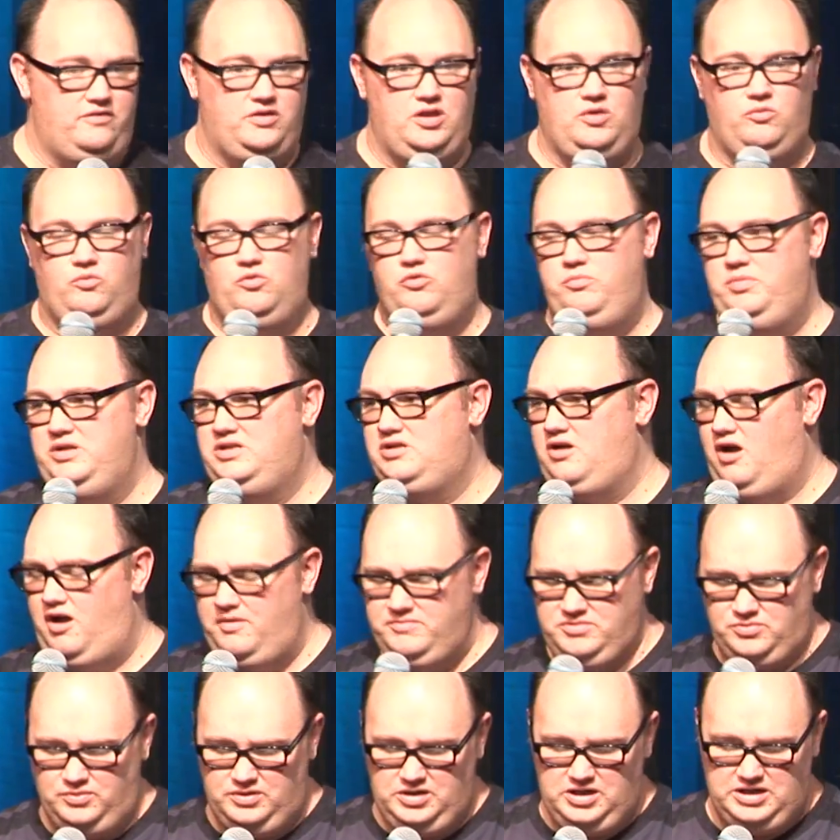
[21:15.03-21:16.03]
There will be
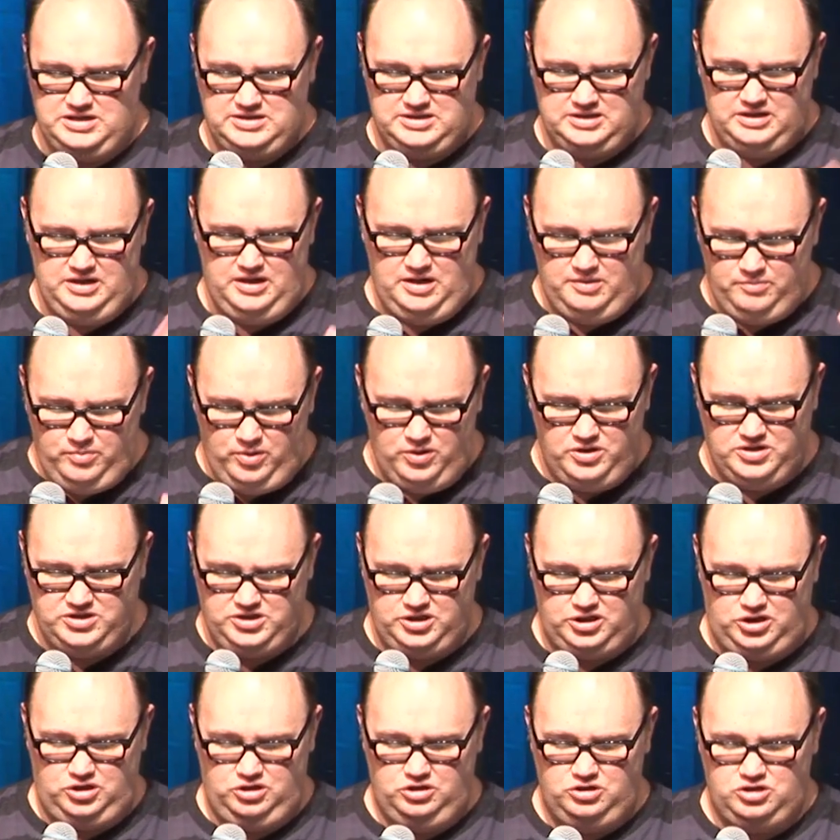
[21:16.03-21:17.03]
times when there's
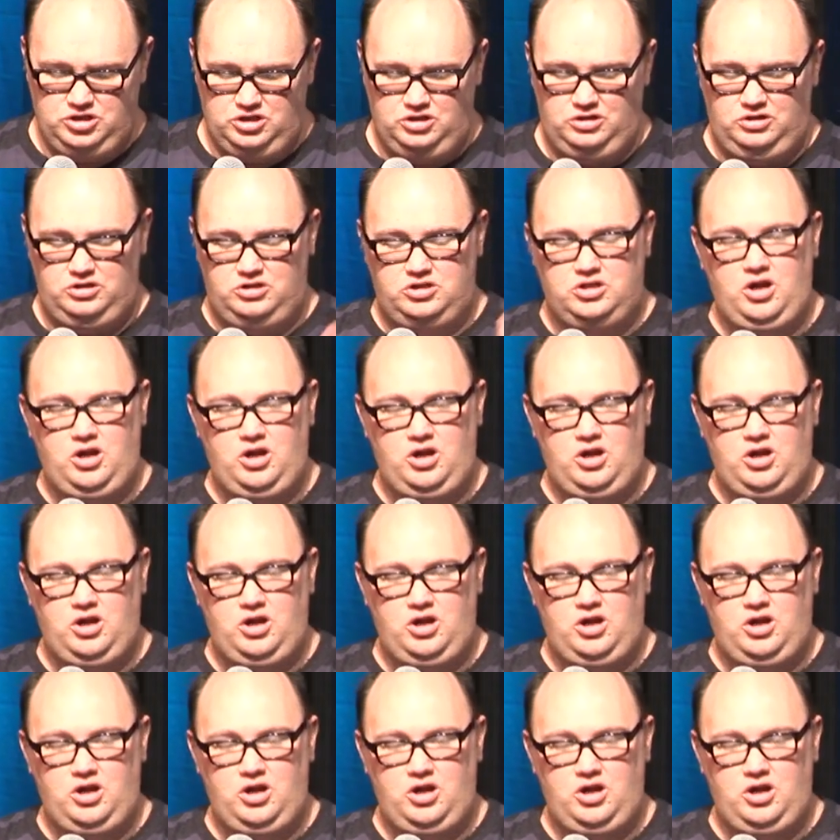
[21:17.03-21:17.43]
persecution.